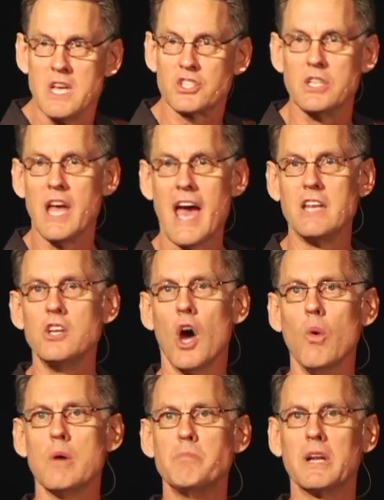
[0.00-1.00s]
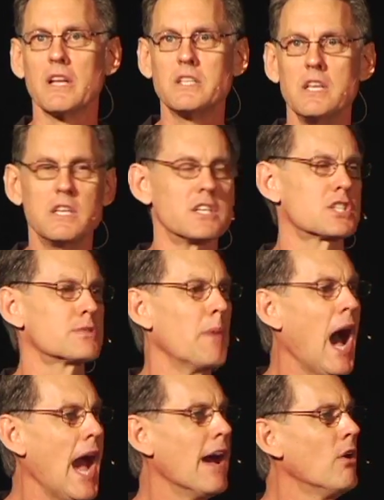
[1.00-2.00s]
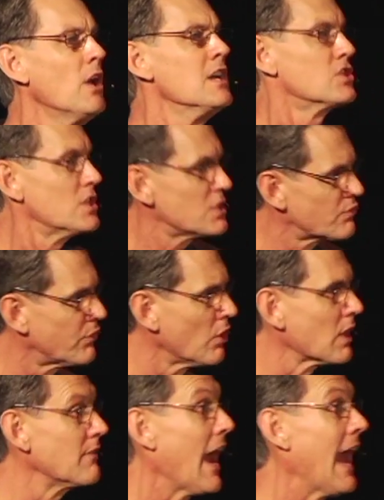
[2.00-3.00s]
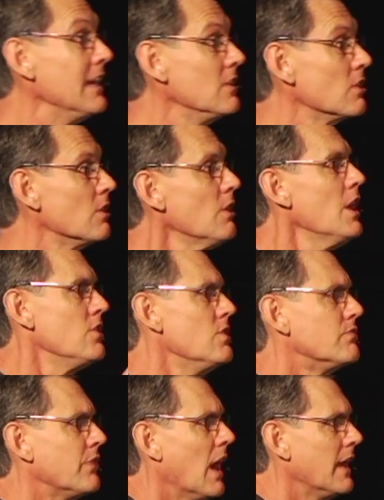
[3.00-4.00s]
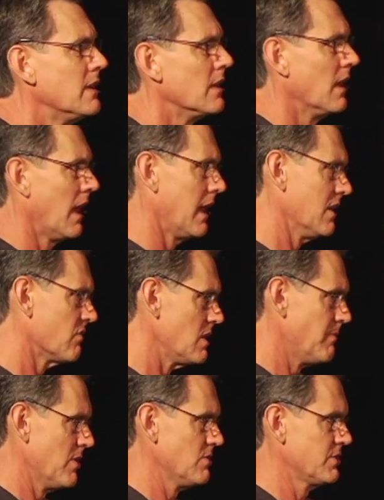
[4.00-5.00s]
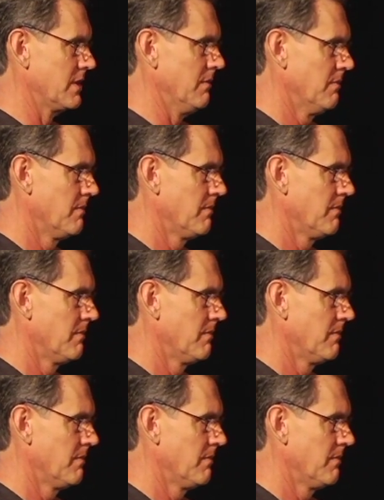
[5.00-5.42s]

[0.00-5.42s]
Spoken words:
She had no ability to smile. She's full of anger. You find an angry person.